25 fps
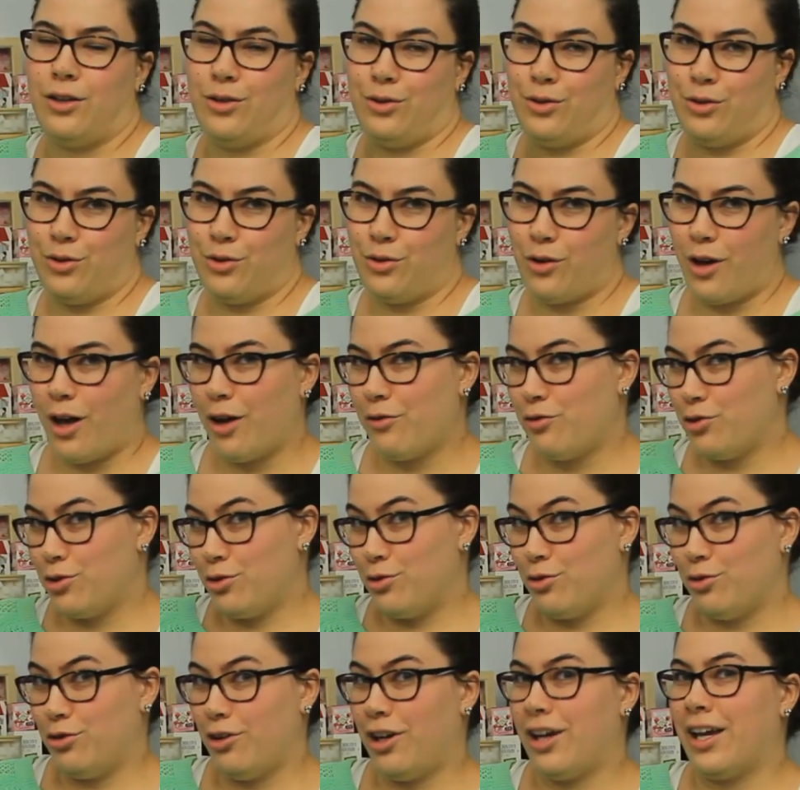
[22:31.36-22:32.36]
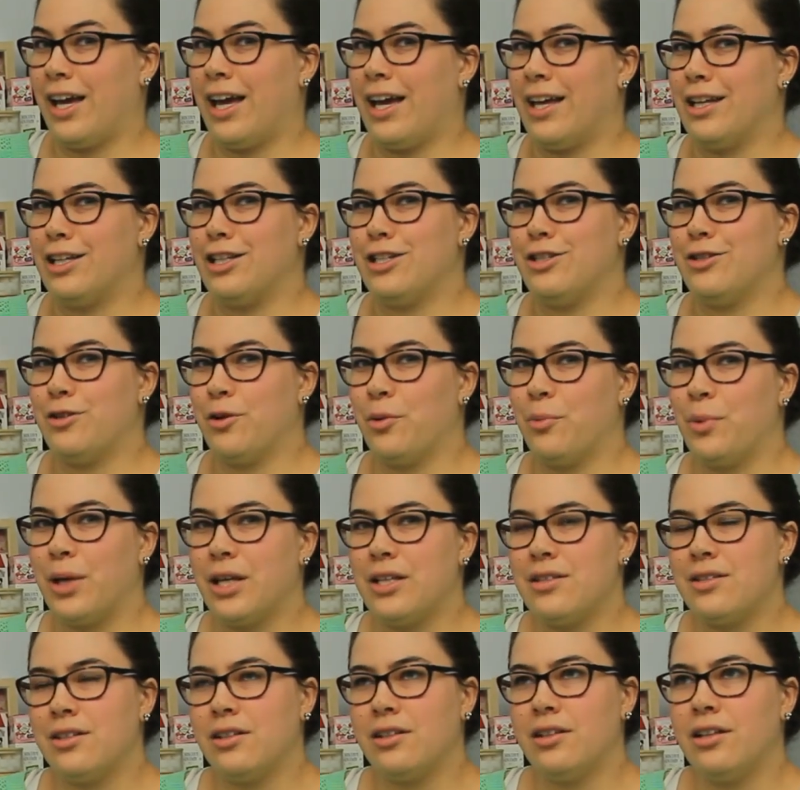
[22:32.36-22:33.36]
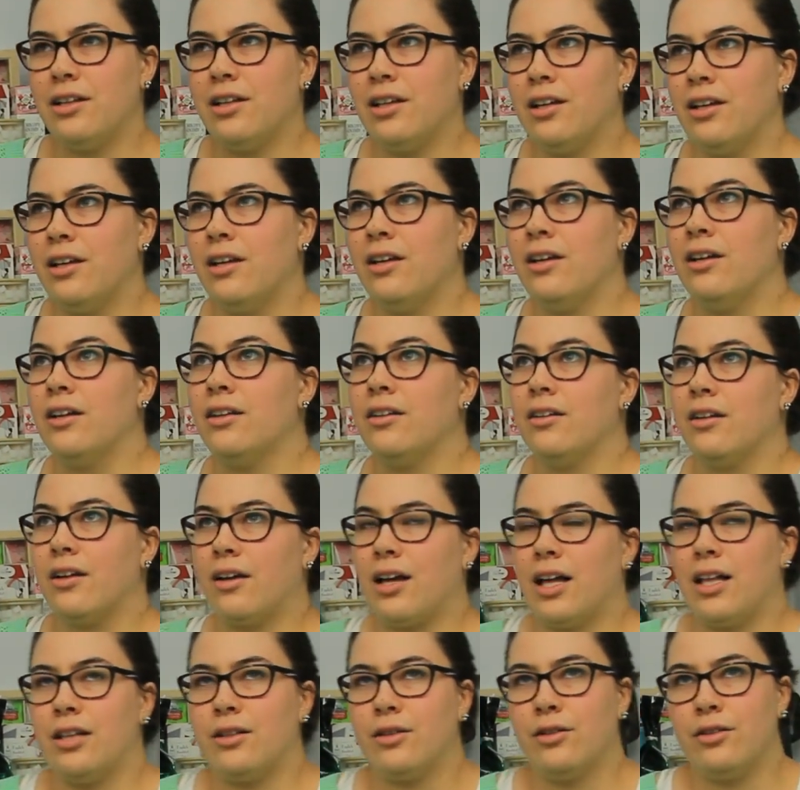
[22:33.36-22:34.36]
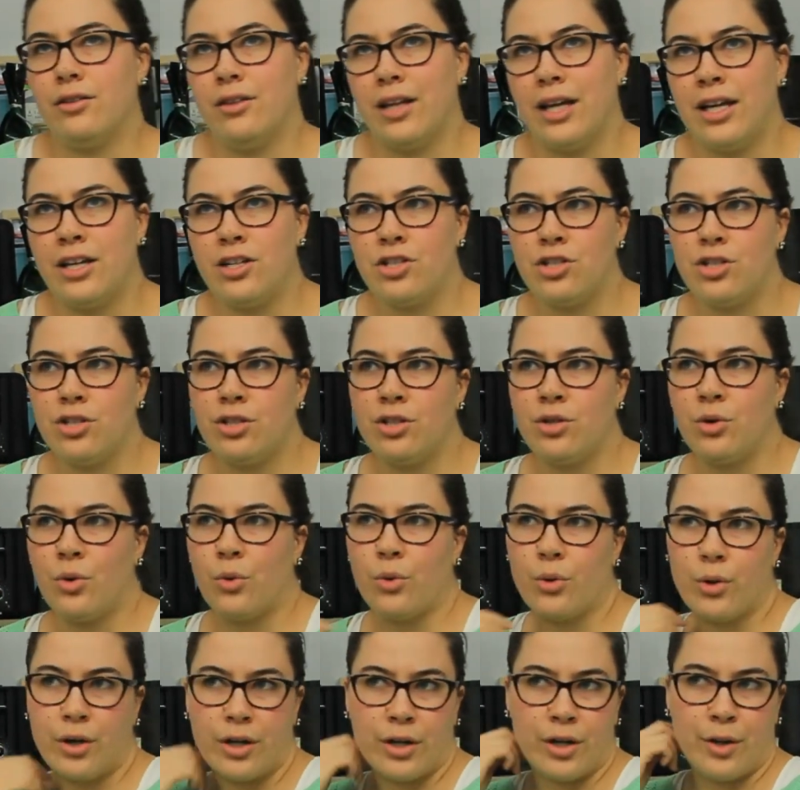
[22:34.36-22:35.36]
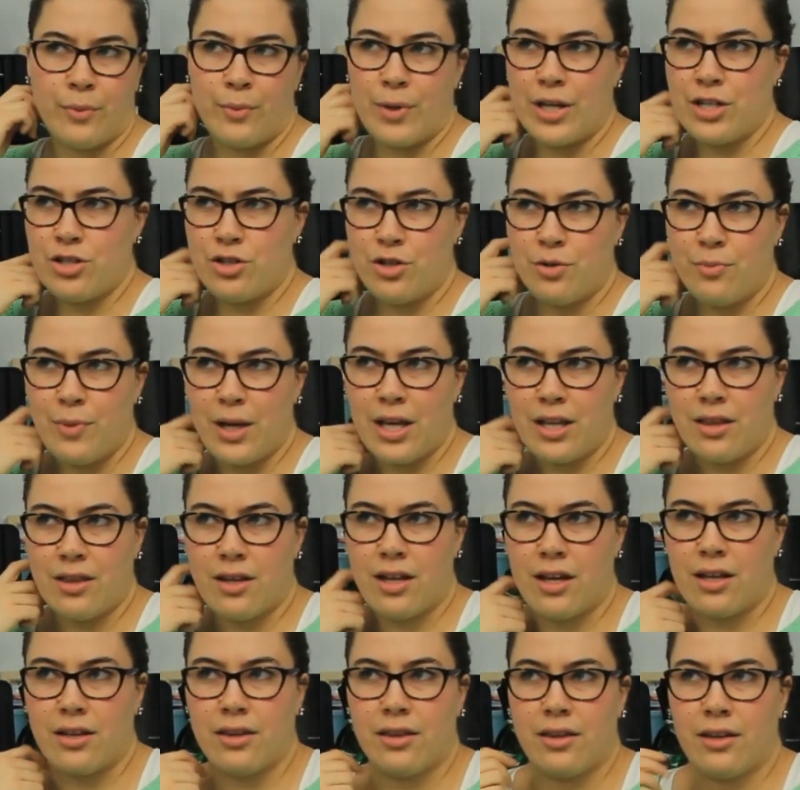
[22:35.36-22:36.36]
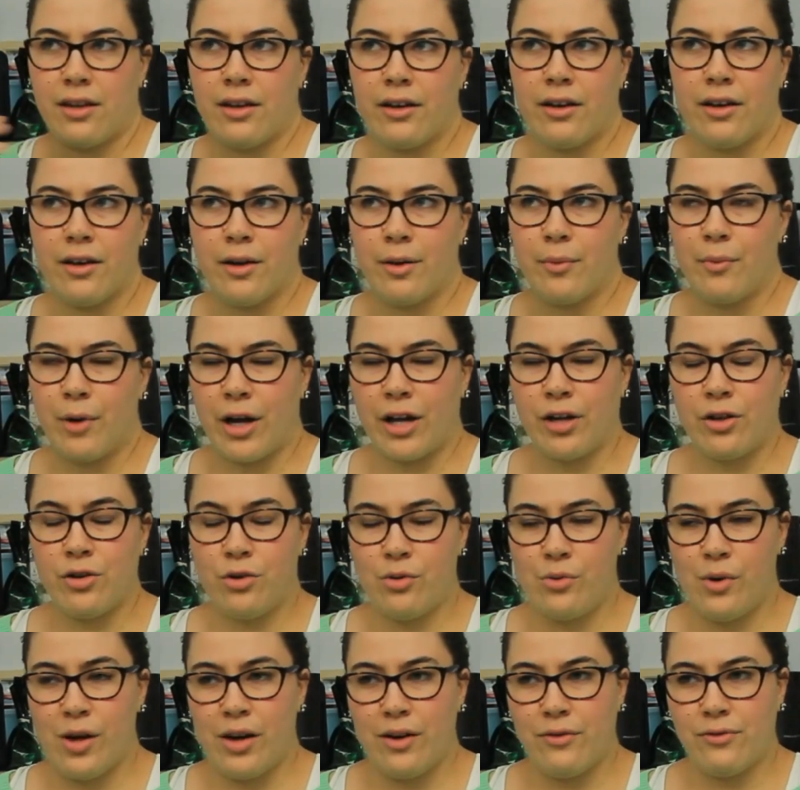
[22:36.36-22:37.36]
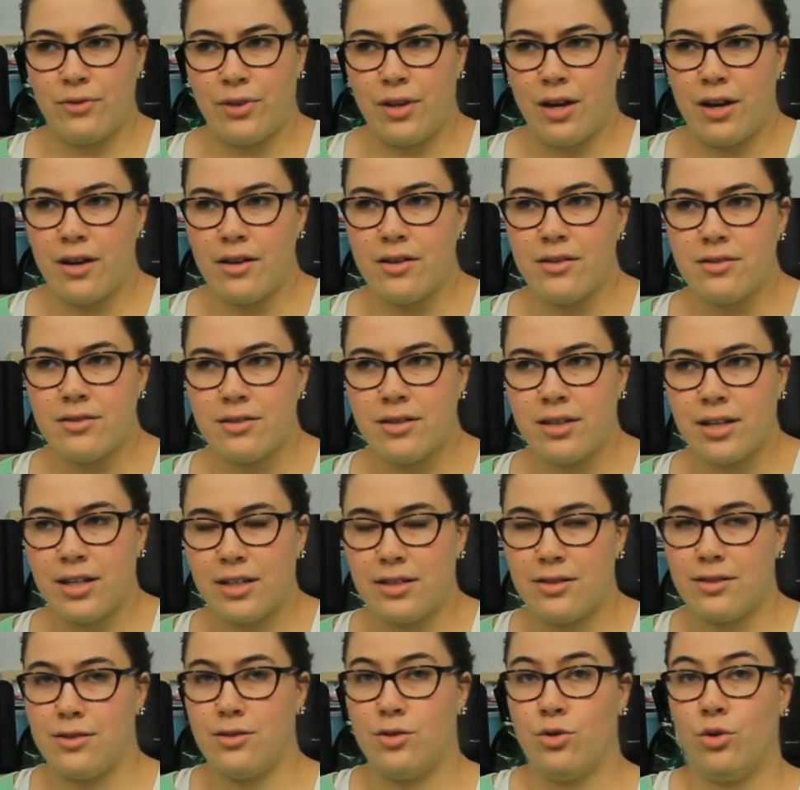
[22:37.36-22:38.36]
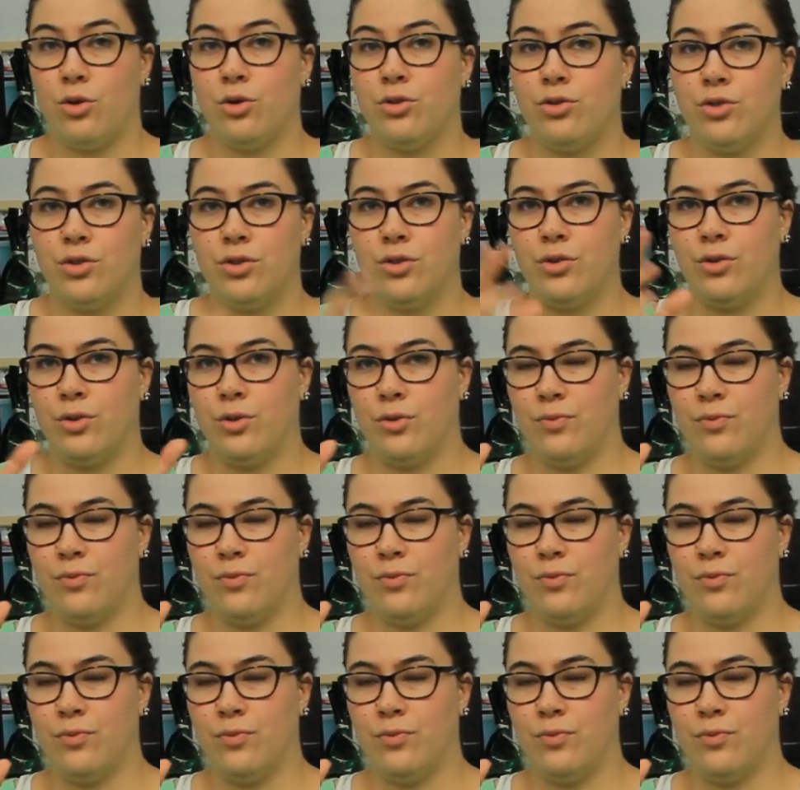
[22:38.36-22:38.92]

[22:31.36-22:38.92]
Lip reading: you have to do it again. So basically the calculation or the measurement that the microwave does, it's not